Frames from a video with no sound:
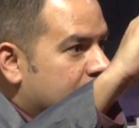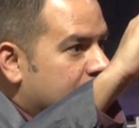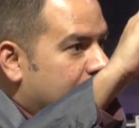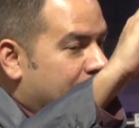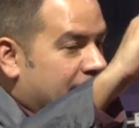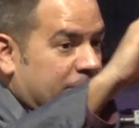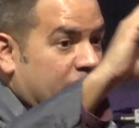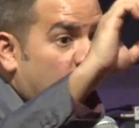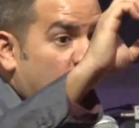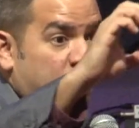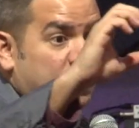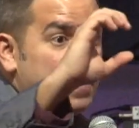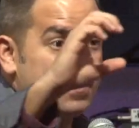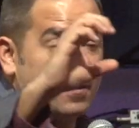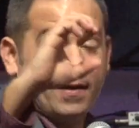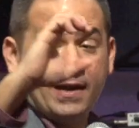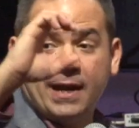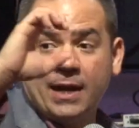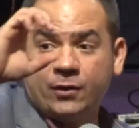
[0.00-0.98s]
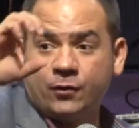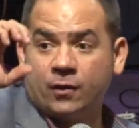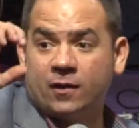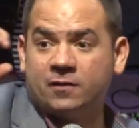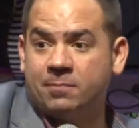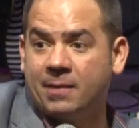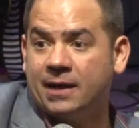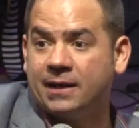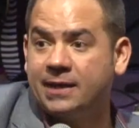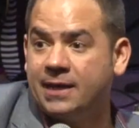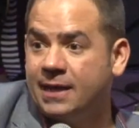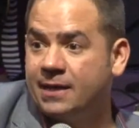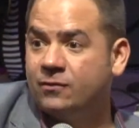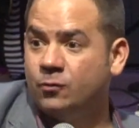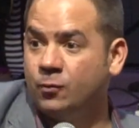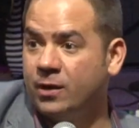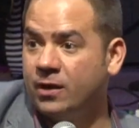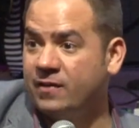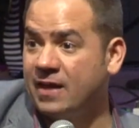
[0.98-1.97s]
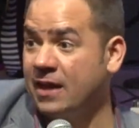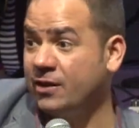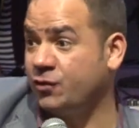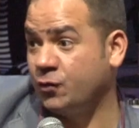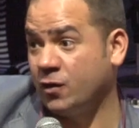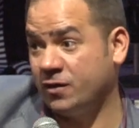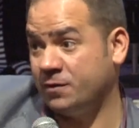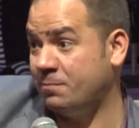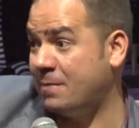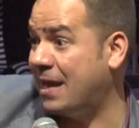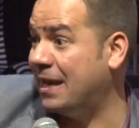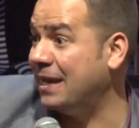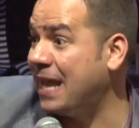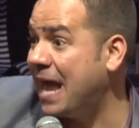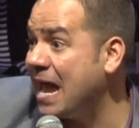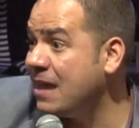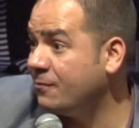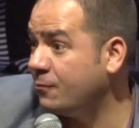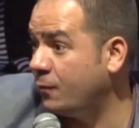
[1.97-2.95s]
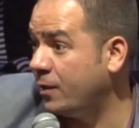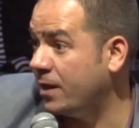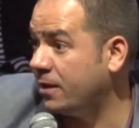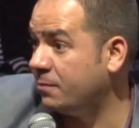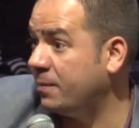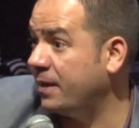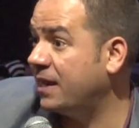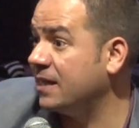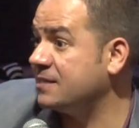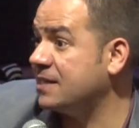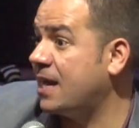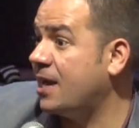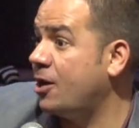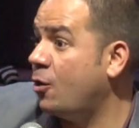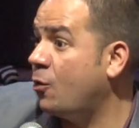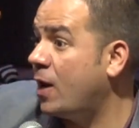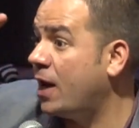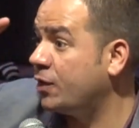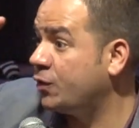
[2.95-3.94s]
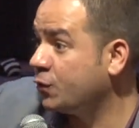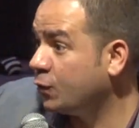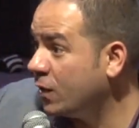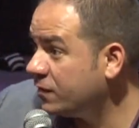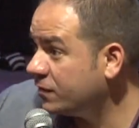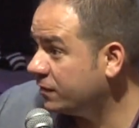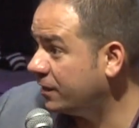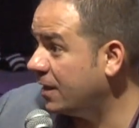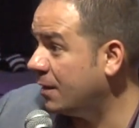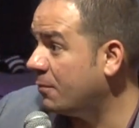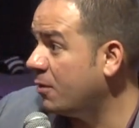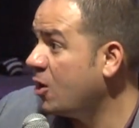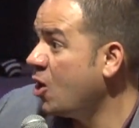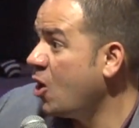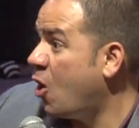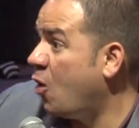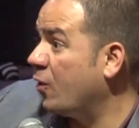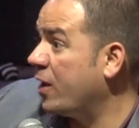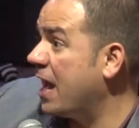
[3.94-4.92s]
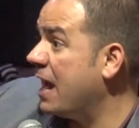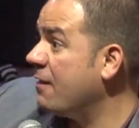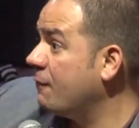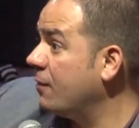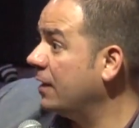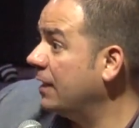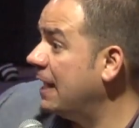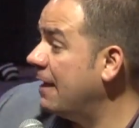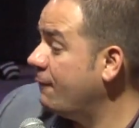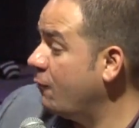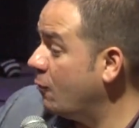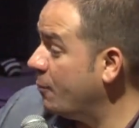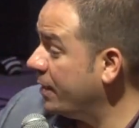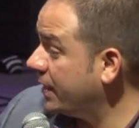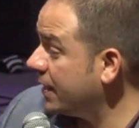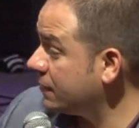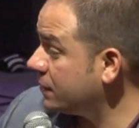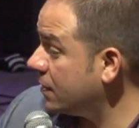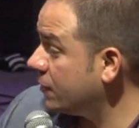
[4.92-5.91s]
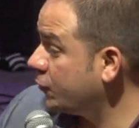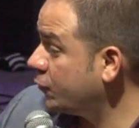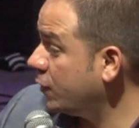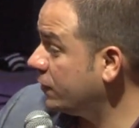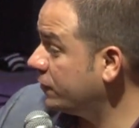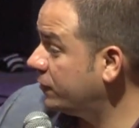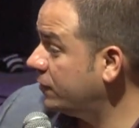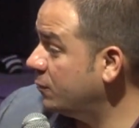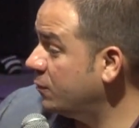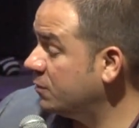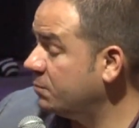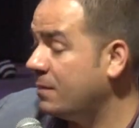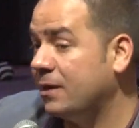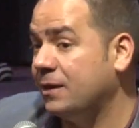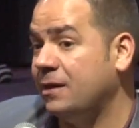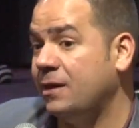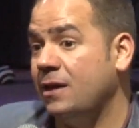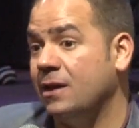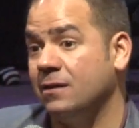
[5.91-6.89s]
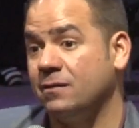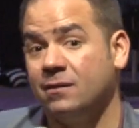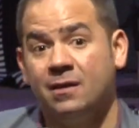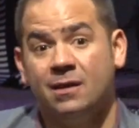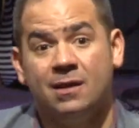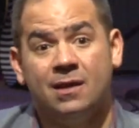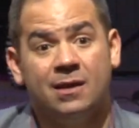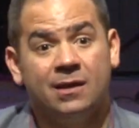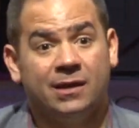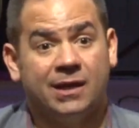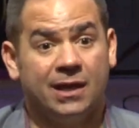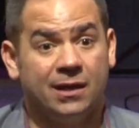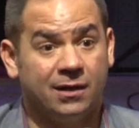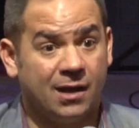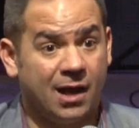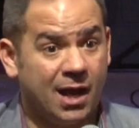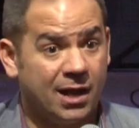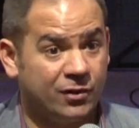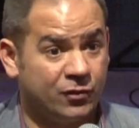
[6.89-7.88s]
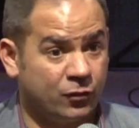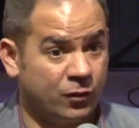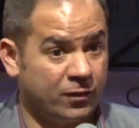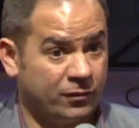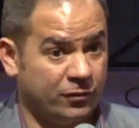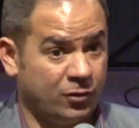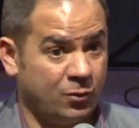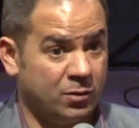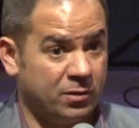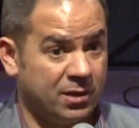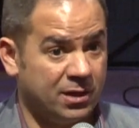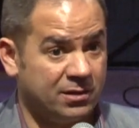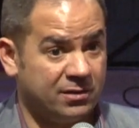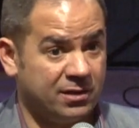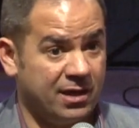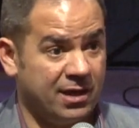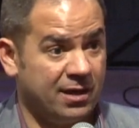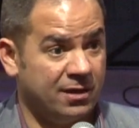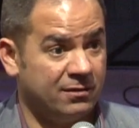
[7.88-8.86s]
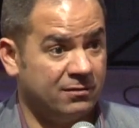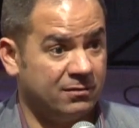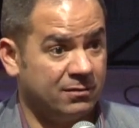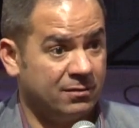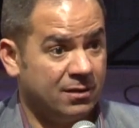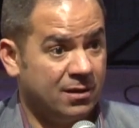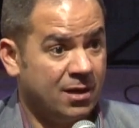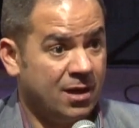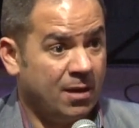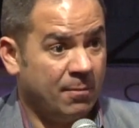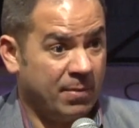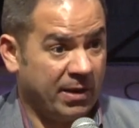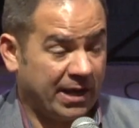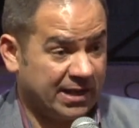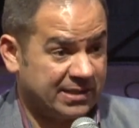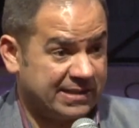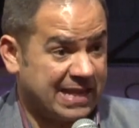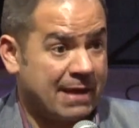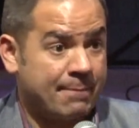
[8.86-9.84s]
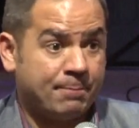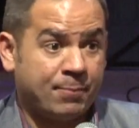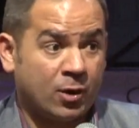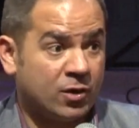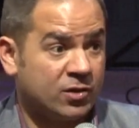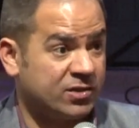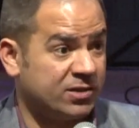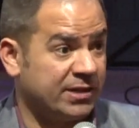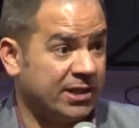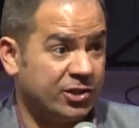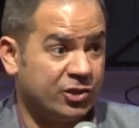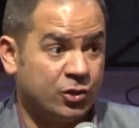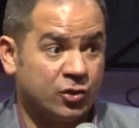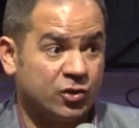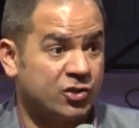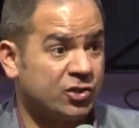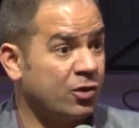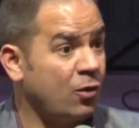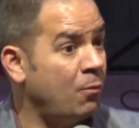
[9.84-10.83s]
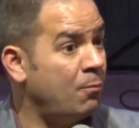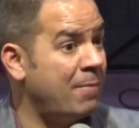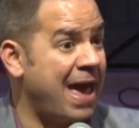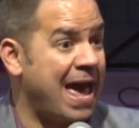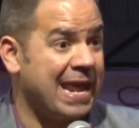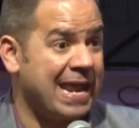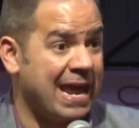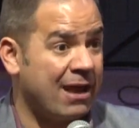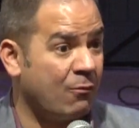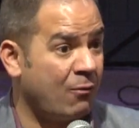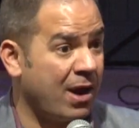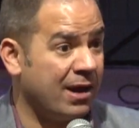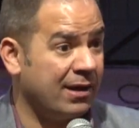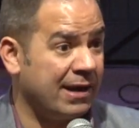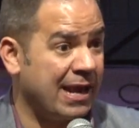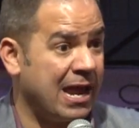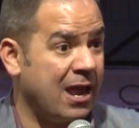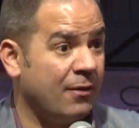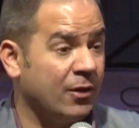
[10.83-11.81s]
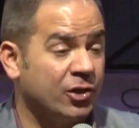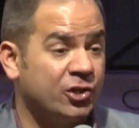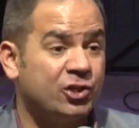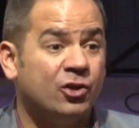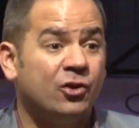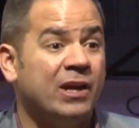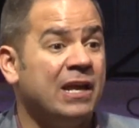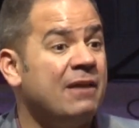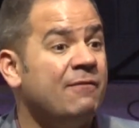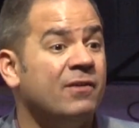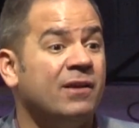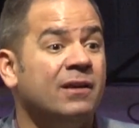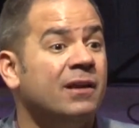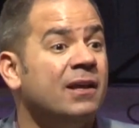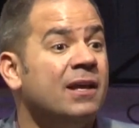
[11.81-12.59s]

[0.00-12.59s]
But those people that I trust my kids with, I trust my life with because I know I trust them on every level because I trust them with my kids. Can God trust you with his kids? Because that person that you're so mad at right now that you're even